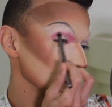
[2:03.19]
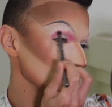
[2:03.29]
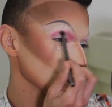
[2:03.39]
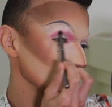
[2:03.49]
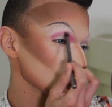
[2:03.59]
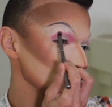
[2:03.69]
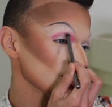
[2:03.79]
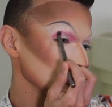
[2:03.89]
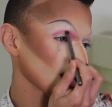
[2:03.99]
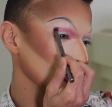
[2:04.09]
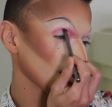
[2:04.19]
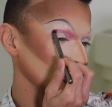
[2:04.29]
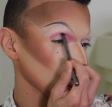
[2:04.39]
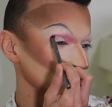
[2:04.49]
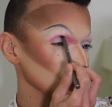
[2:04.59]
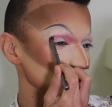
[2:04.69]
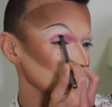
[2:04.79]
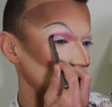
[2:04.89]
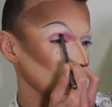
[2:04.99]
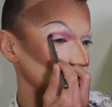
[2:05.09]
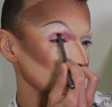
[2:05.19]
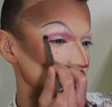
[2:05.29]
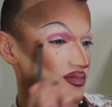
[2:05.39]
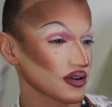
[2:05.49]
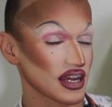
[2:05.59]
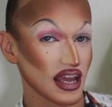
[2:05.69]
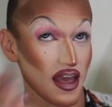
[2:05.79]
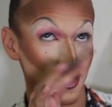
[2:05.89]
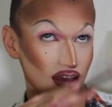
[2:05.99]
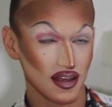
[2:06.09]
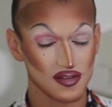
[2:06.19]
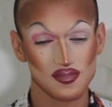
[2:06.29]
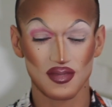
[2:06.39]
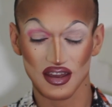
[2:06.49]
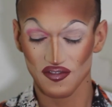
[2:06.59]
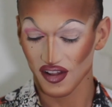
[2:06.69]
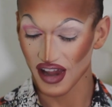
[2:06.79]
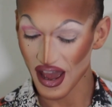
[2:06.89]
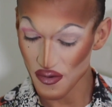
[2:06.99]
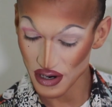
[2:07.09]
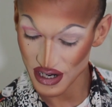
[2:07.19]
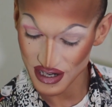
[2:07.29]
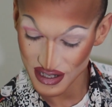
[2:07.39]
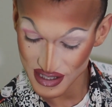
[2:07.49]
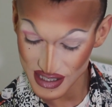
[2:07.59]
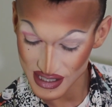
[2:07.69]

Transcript: You know the saying, April showers bring May flowers.